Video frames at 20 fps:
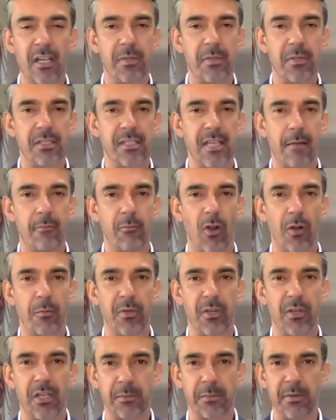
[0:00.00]
but Sam
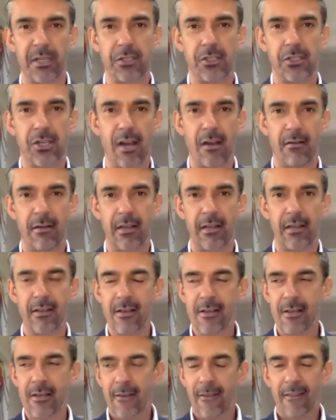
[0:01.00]
Rothberg's been sharing,
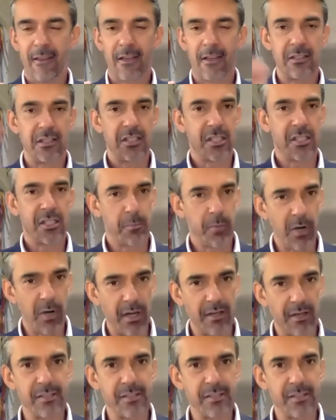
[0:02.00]
because it's spring.